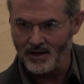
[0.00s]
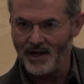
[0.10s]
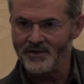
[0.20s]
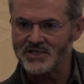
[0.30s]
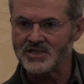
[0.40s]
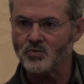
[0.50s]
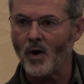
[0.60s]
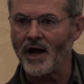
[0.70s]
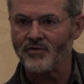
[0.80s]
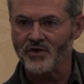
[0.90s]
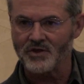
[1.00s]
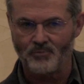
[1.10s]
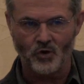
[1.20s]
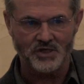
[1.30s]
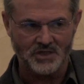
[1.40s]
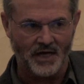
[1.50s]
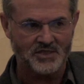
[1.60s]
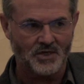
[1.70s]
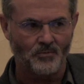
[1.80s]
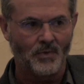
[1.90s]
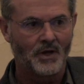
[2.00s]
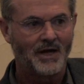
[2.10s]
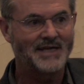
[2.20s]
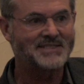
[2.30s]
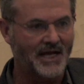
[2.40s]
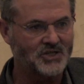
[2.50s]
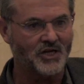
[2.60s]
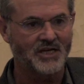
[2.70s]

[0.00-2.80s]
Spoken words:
and this is why I think the book has gotten some attention.